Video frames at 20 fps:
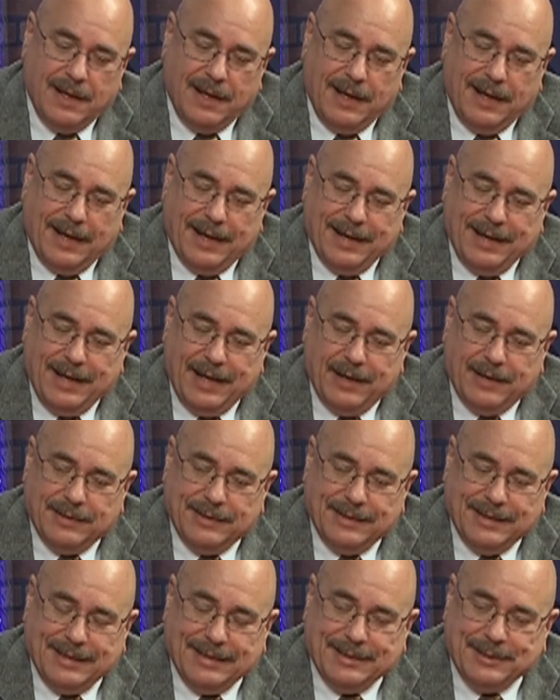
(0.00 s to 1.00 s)
Uh,
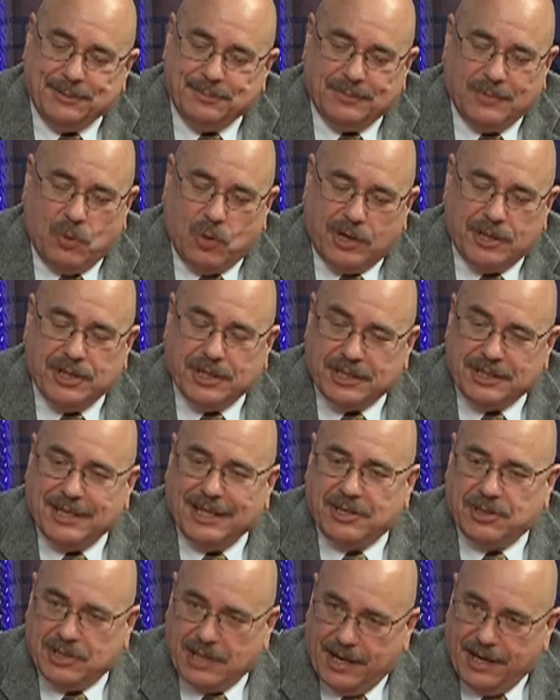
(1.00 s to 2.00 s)
and uh, we're just
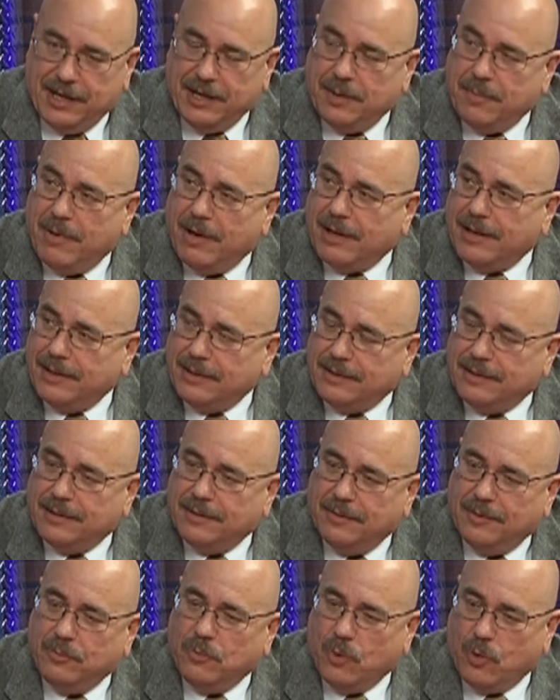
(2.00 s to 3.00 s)
excited about it. Uh,
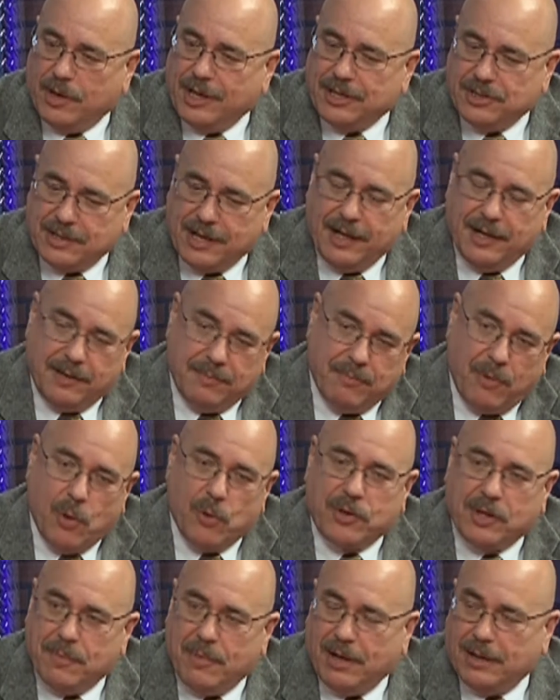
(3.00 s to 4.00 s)
we're excited
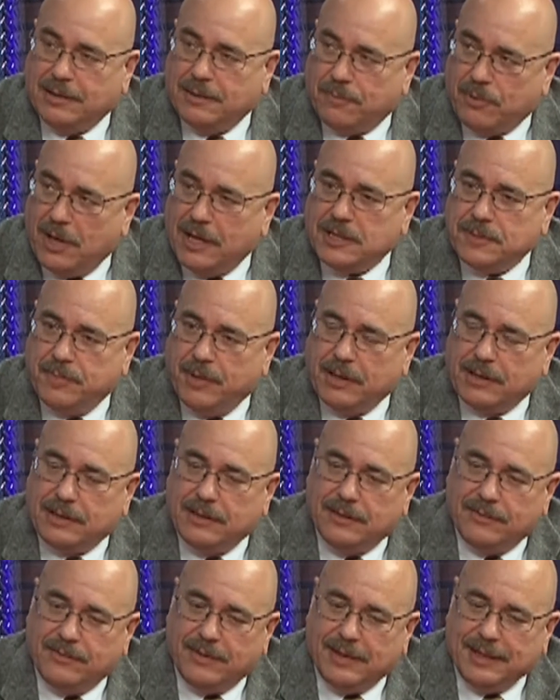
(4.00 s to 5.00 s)
both about the prospect
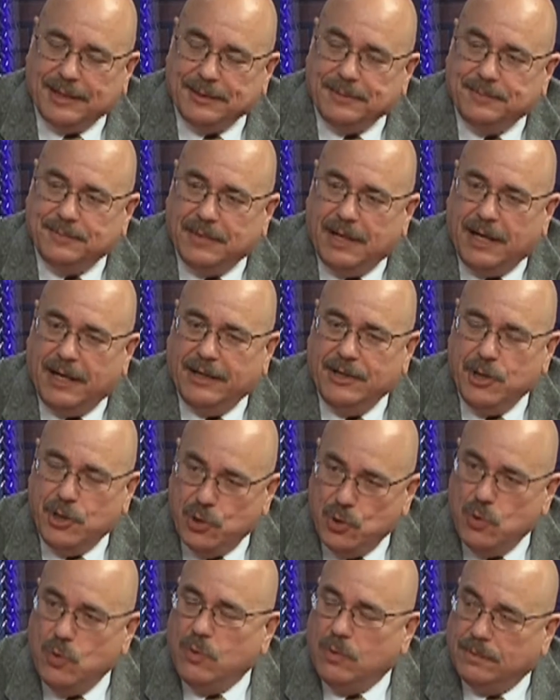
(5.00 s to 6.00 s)
of uh, a
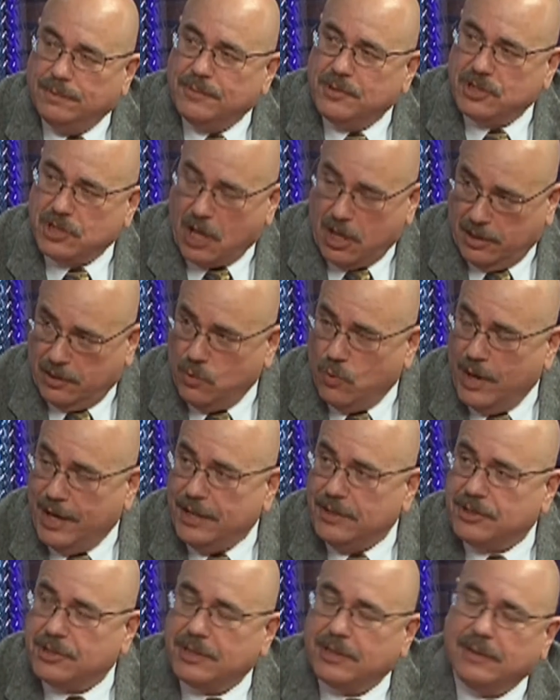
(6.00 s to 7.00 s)
new solid
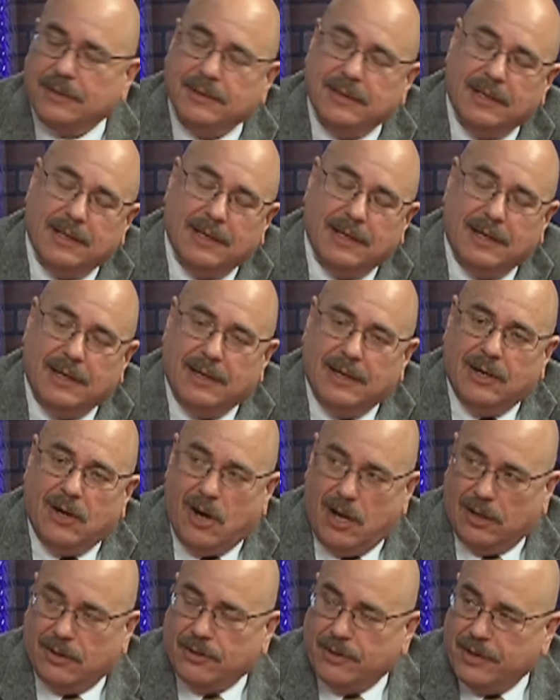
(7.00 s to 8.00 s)
waste
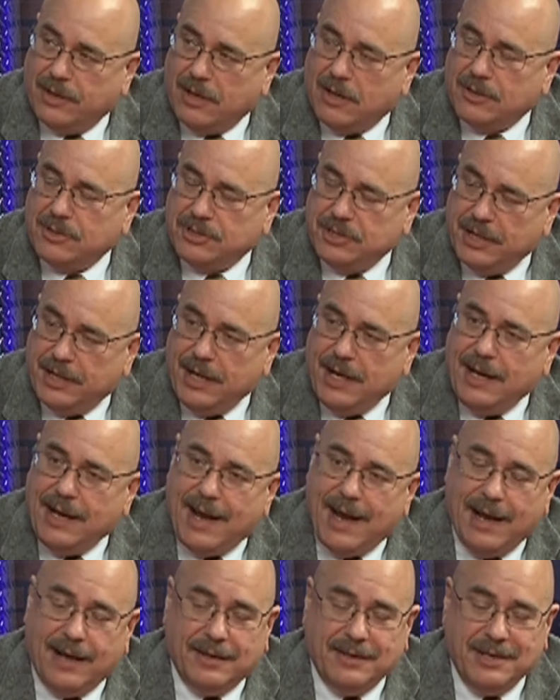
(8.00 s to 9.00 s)
hauler in our city,
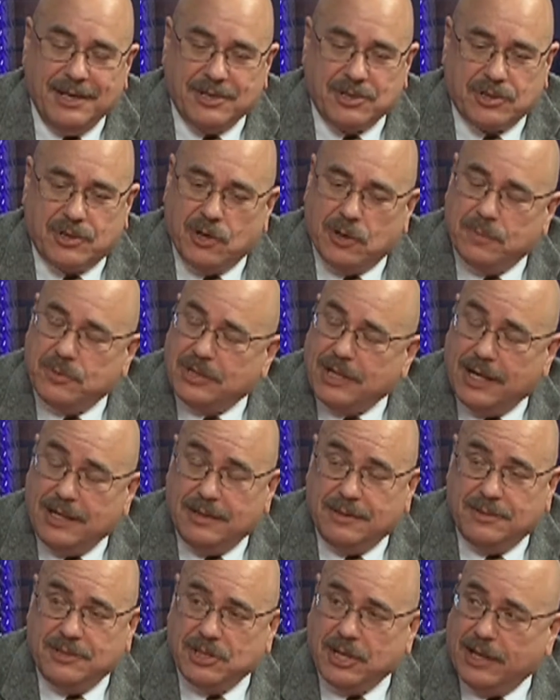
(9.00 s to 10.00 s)
and this curbside
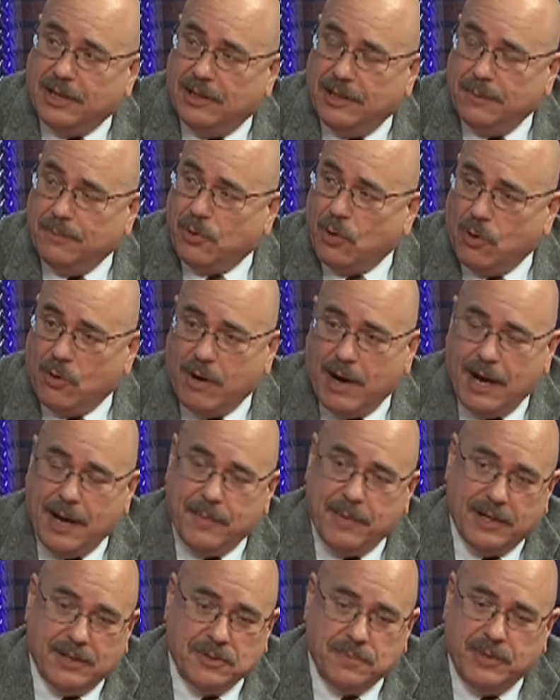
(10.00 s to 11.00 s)
cycling program
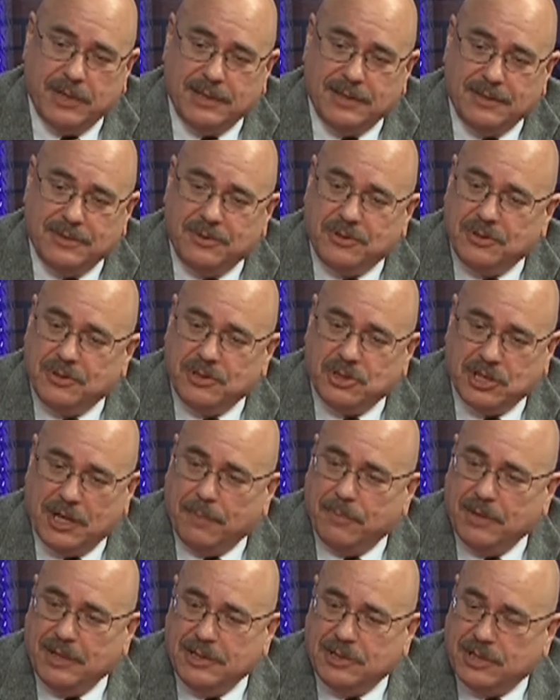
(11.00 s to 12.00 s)
has been
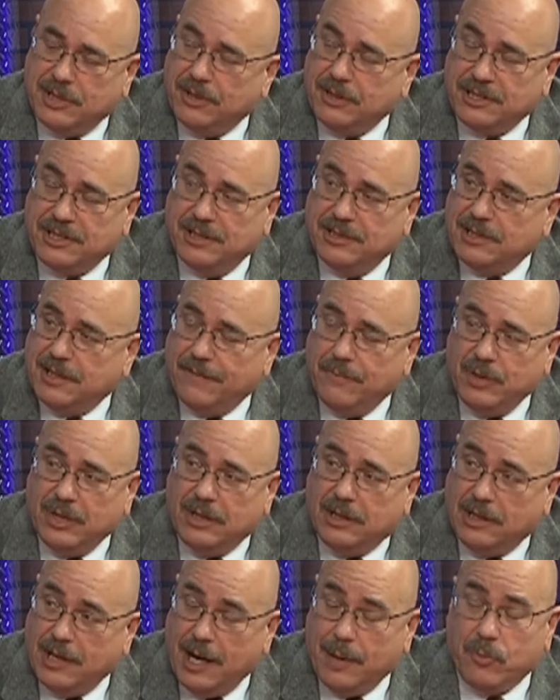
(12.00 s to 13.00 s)
something citizens have been
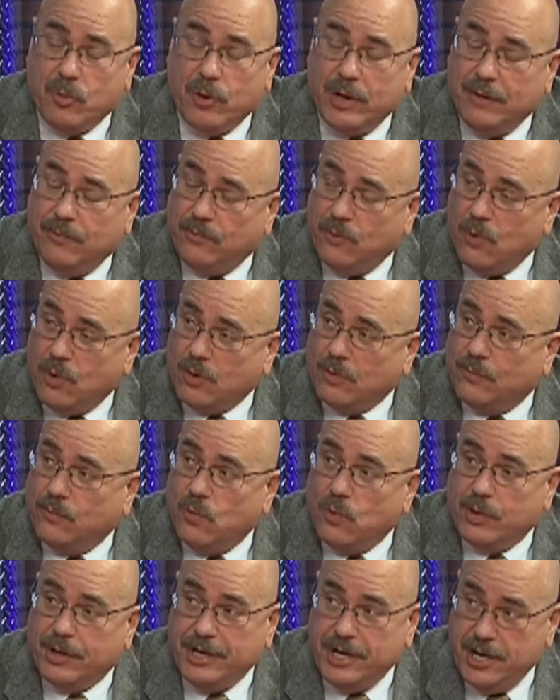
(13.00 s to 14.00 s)
clamoring for
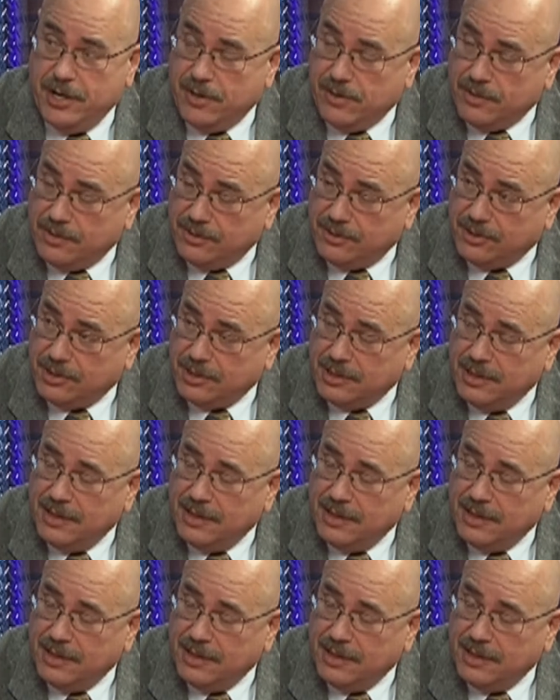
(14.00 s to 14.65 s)
for years,